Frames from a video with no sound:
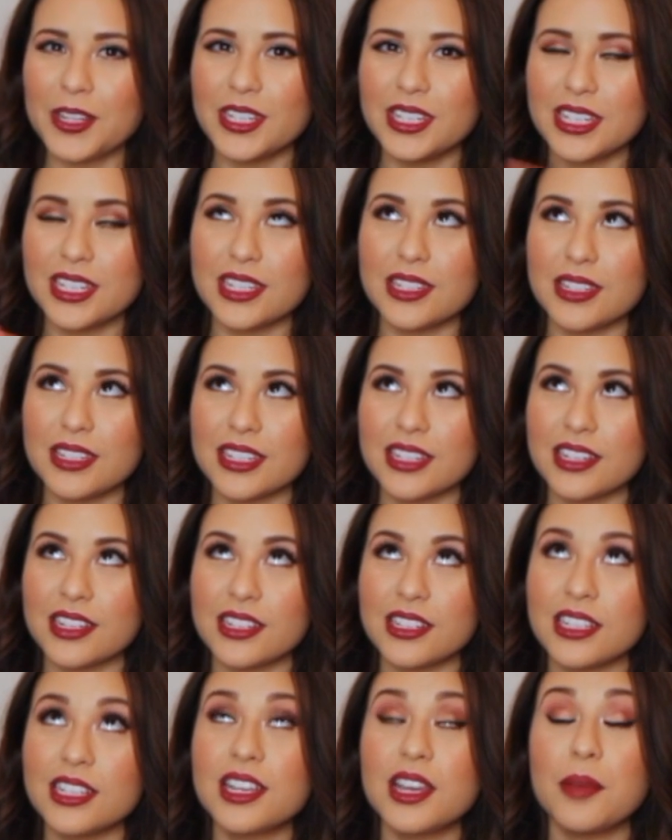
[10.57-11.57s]
This is
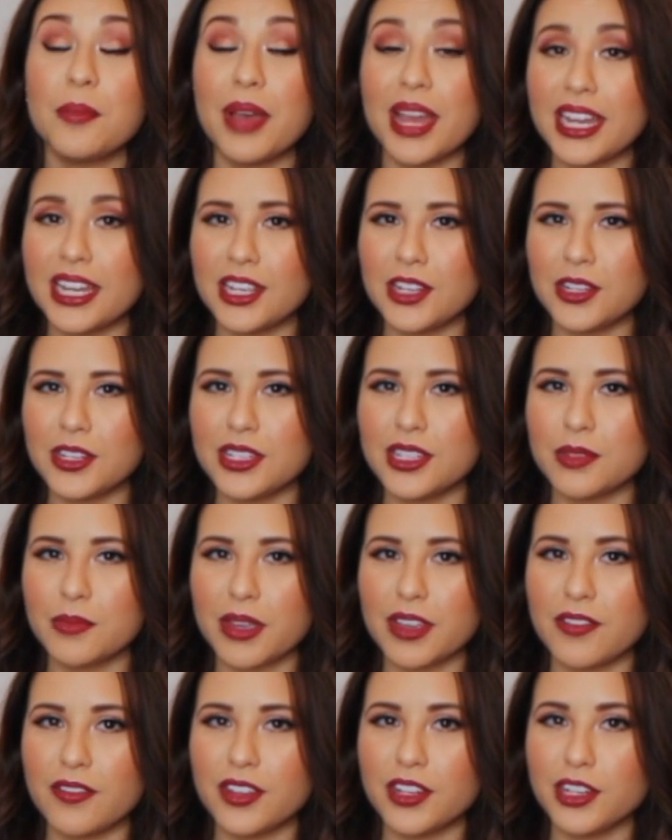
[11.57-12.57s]

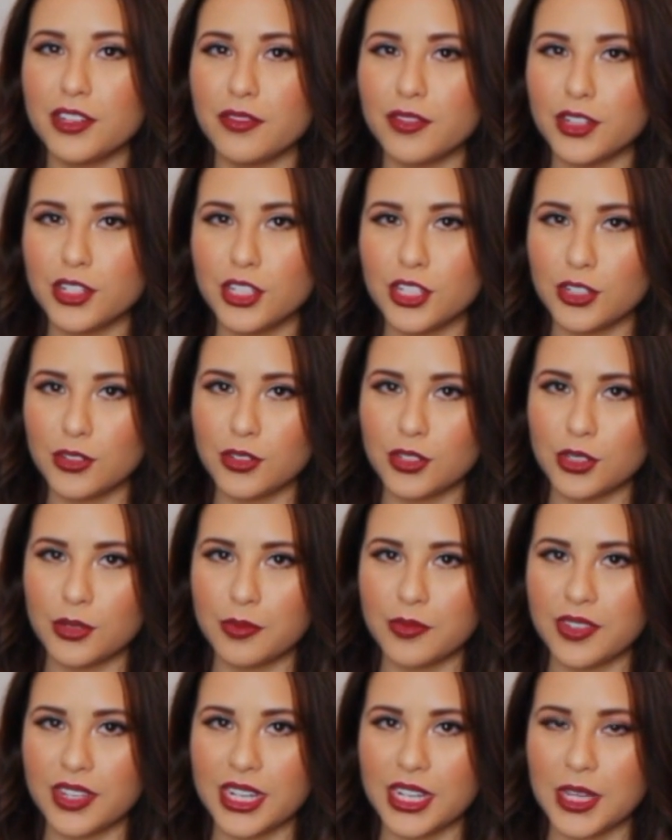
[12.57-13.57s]
my very first
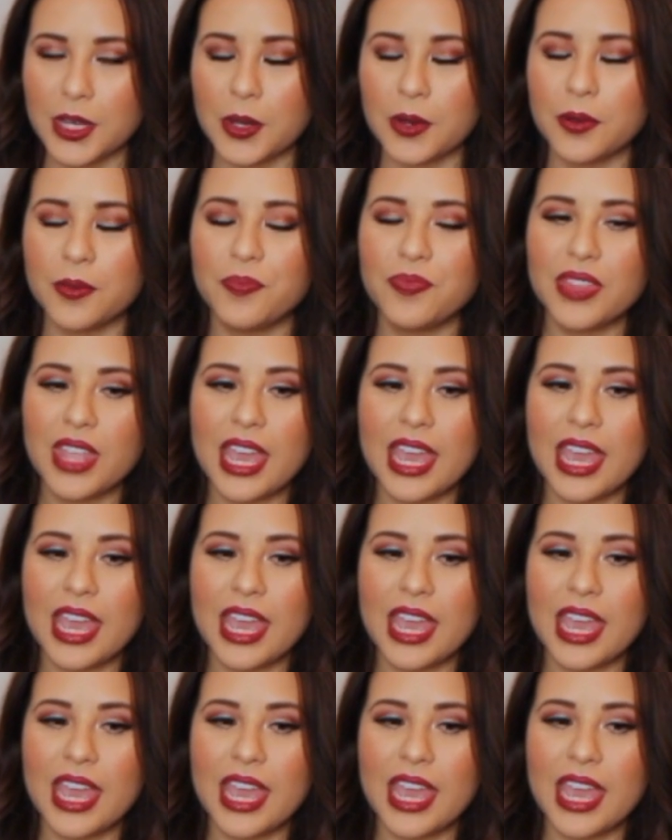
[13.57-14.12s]
YouTube video,